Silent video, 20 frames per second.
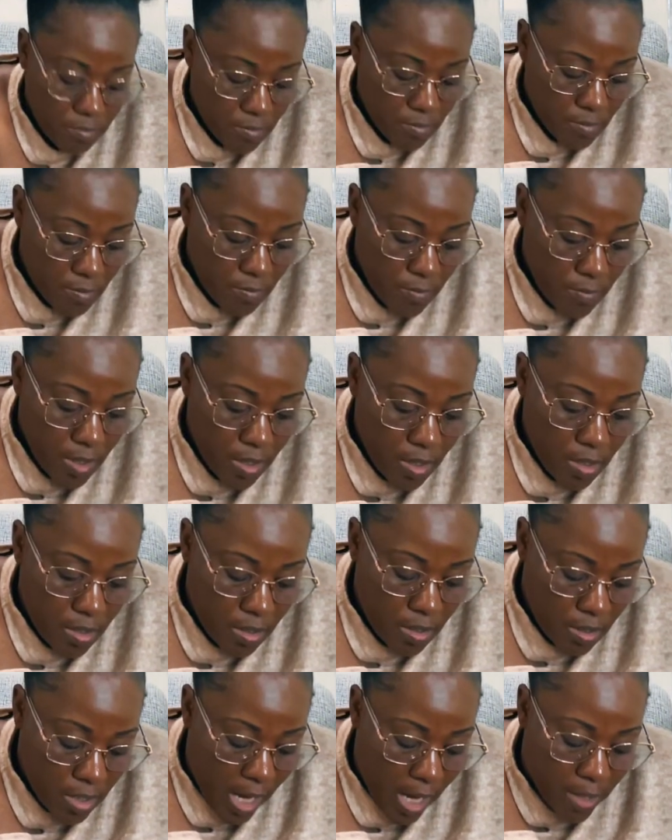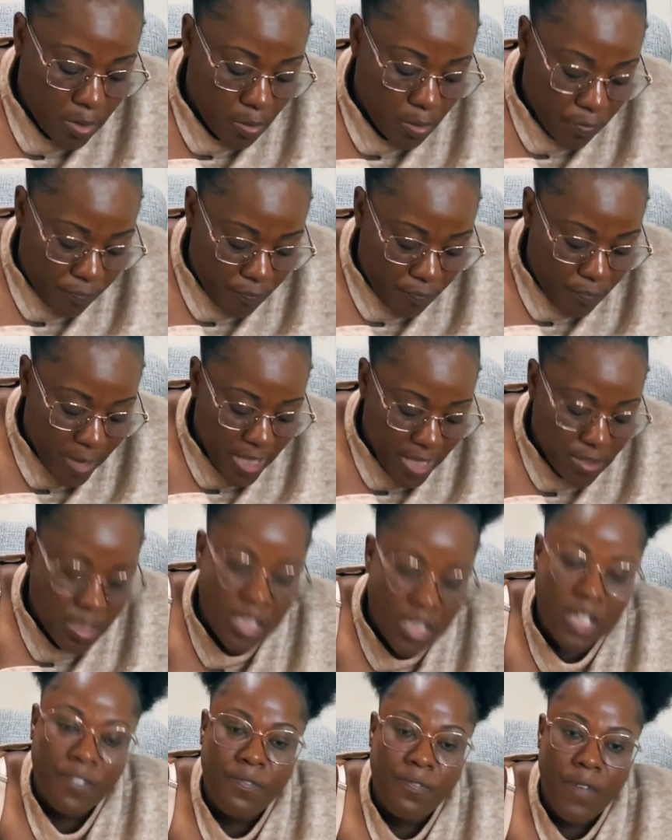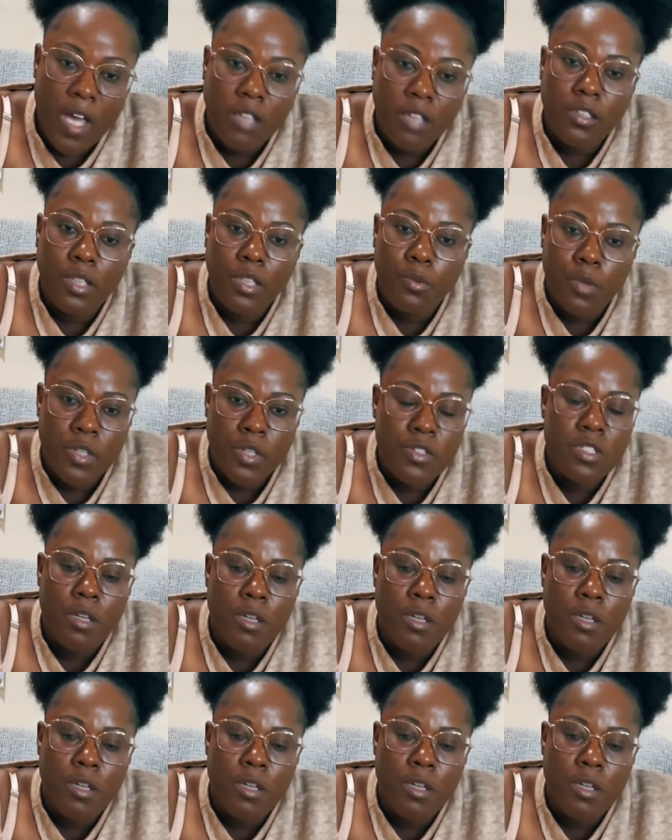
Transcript: I feel like it was like so okay. basically felt it was